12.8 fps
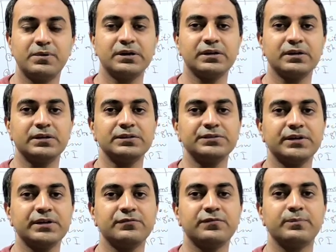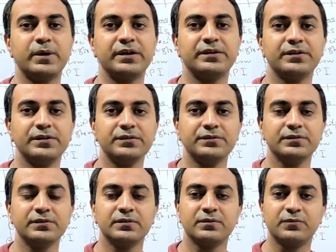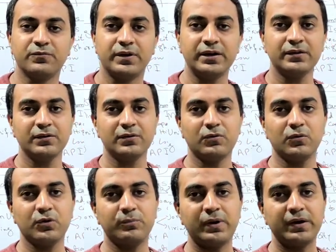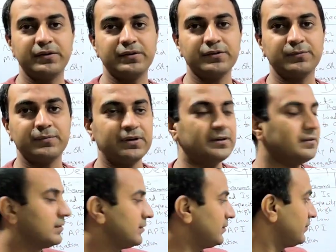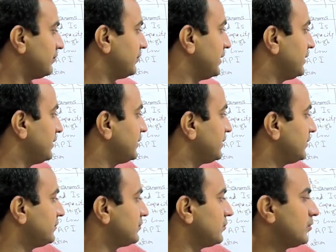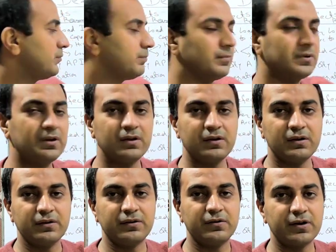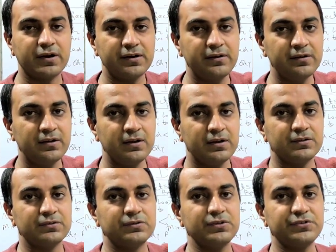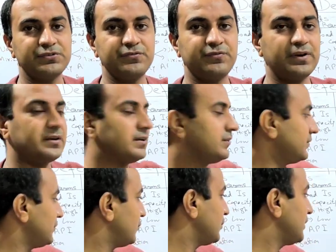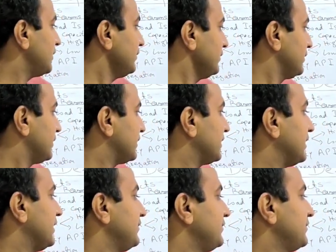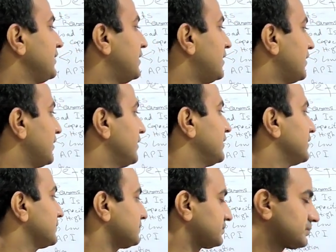but inside the binder is wet, or binder remain wet, it is not dried. This defect is known as case hardening.